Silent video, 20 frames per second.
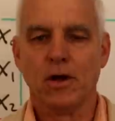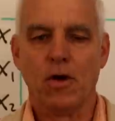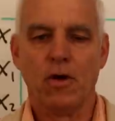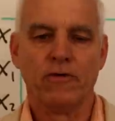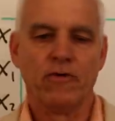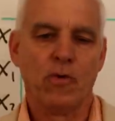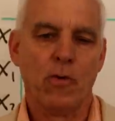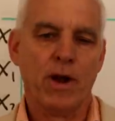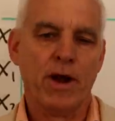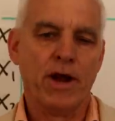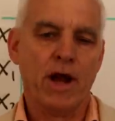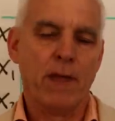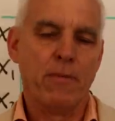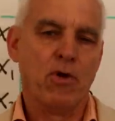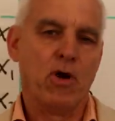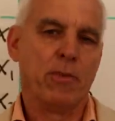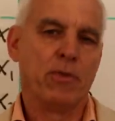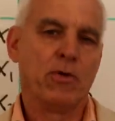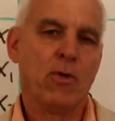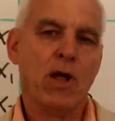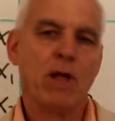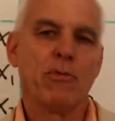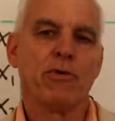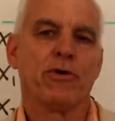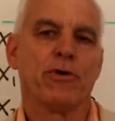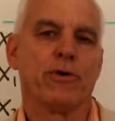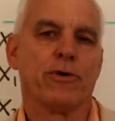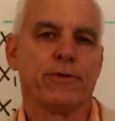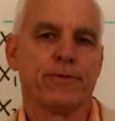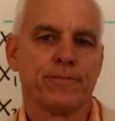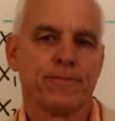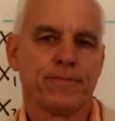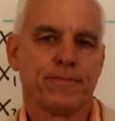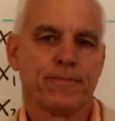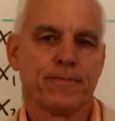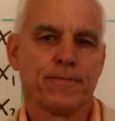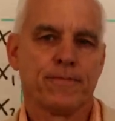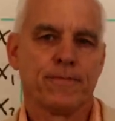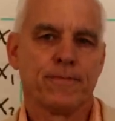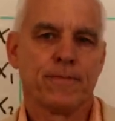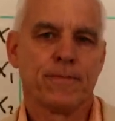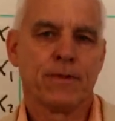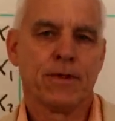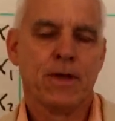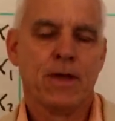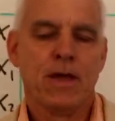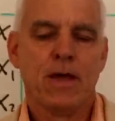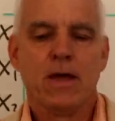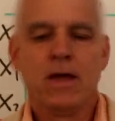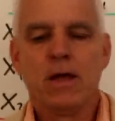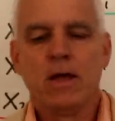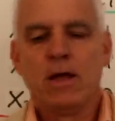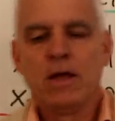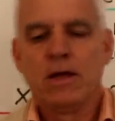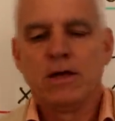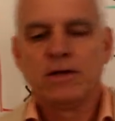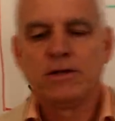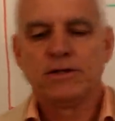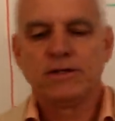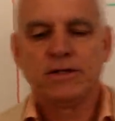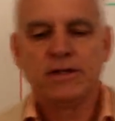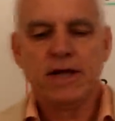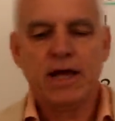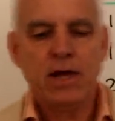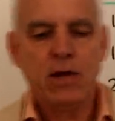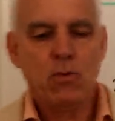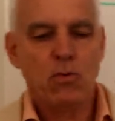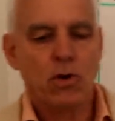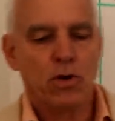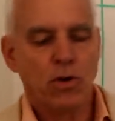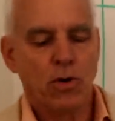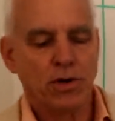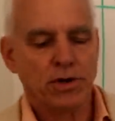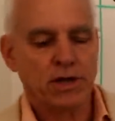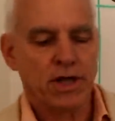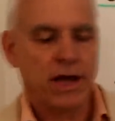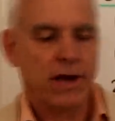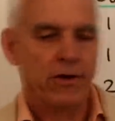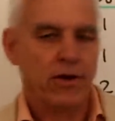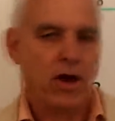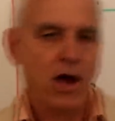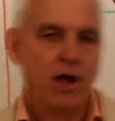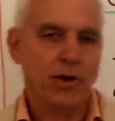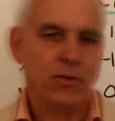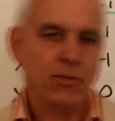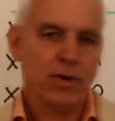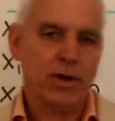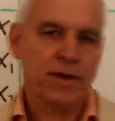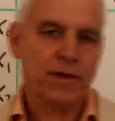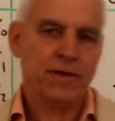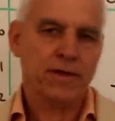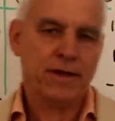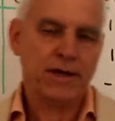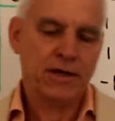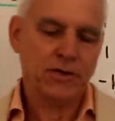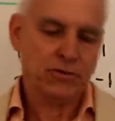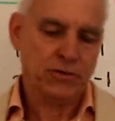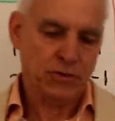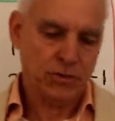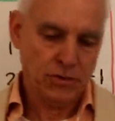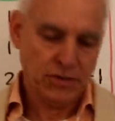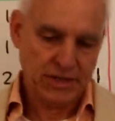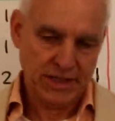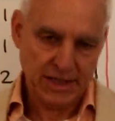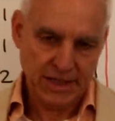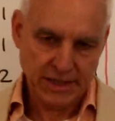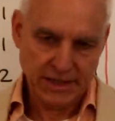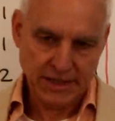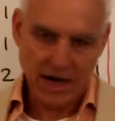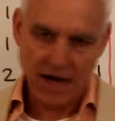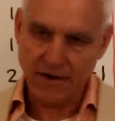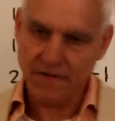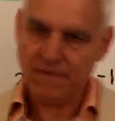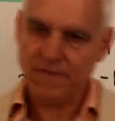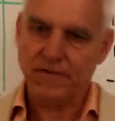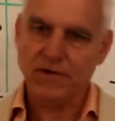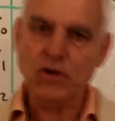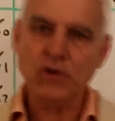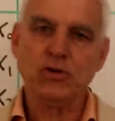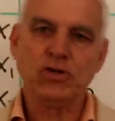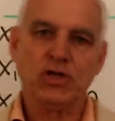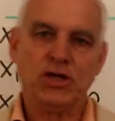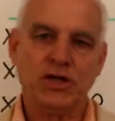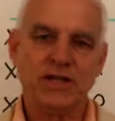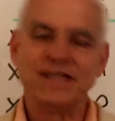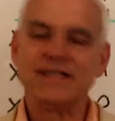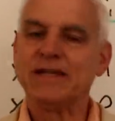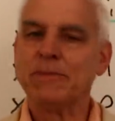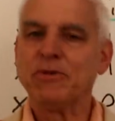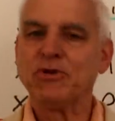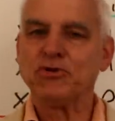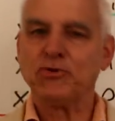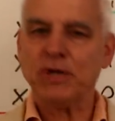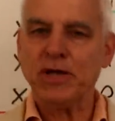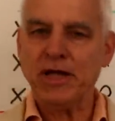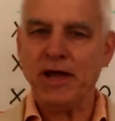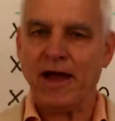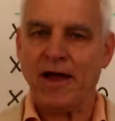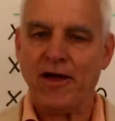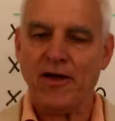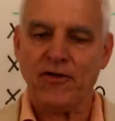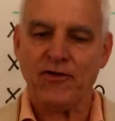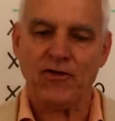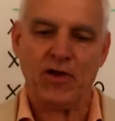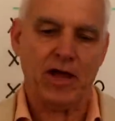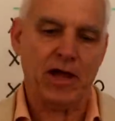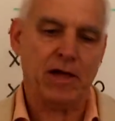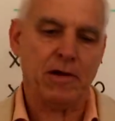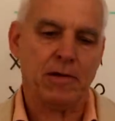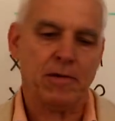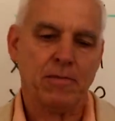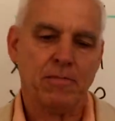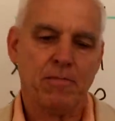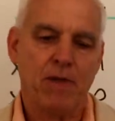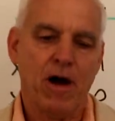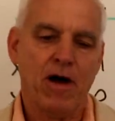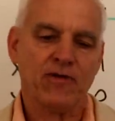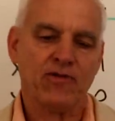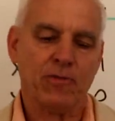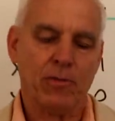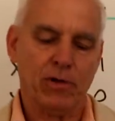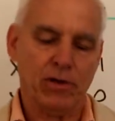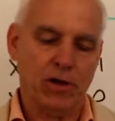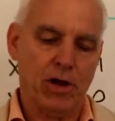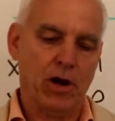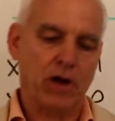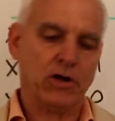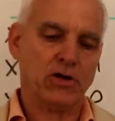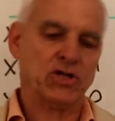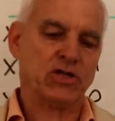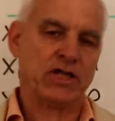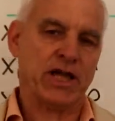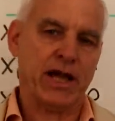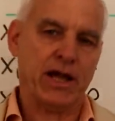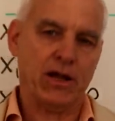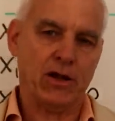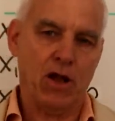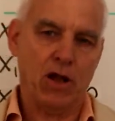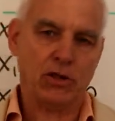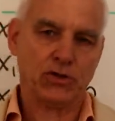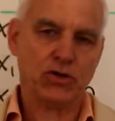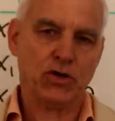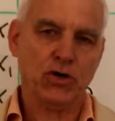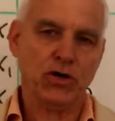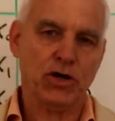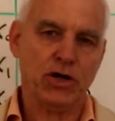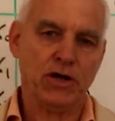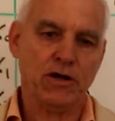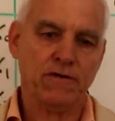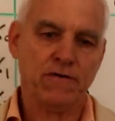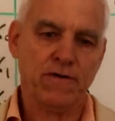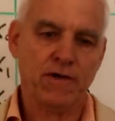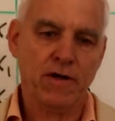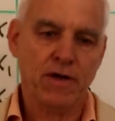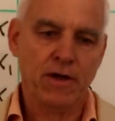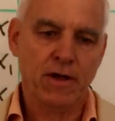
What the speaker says: everyone, I'm Norman Wildberger. Today we're going to carry on with introducing diffusion symmetry as a possible large-scale alternative